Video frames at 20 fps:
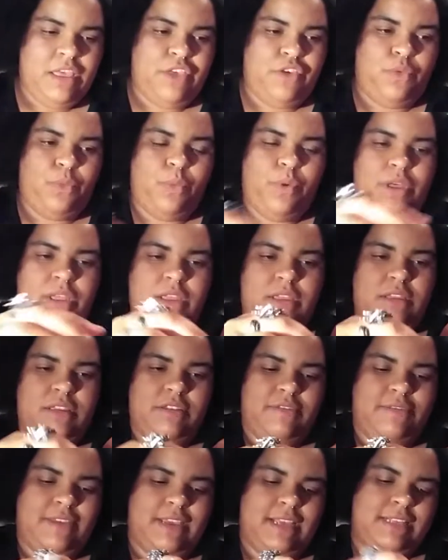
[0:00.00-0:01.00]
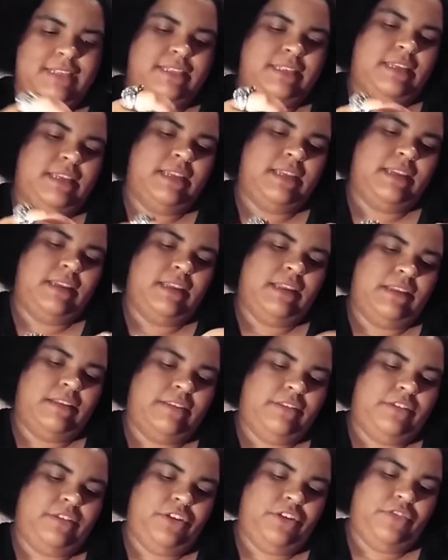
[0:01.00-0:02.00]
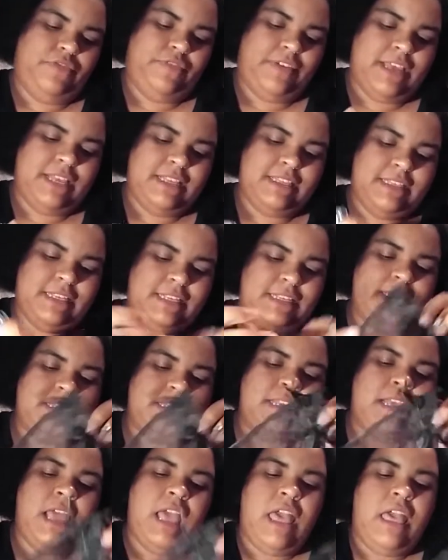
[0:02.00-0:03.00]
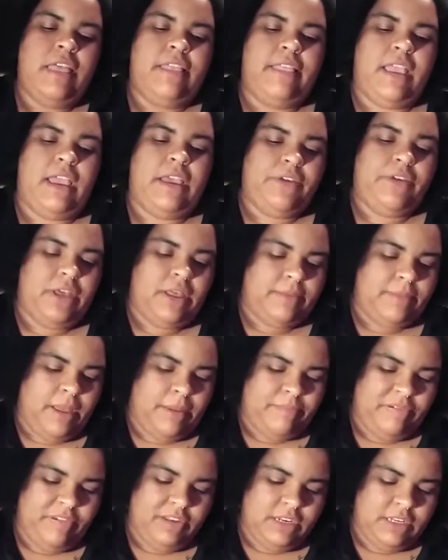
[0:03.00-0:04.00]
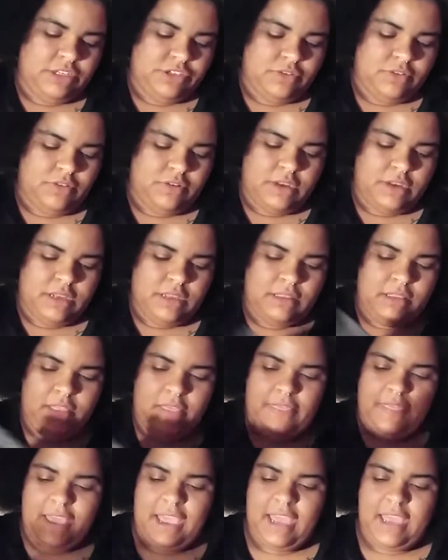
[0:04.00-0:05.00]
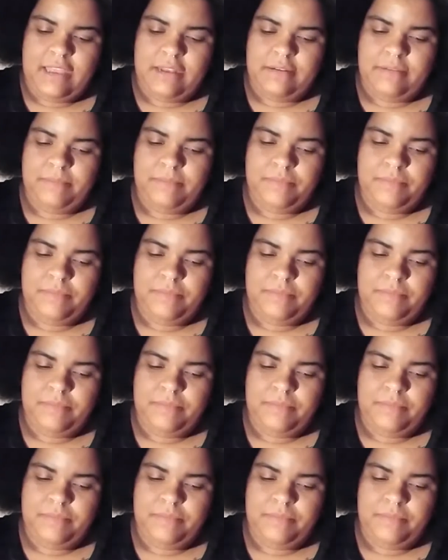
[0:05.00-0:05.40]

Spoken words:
1 resin, 2 resins. Now, I'm pretty sure that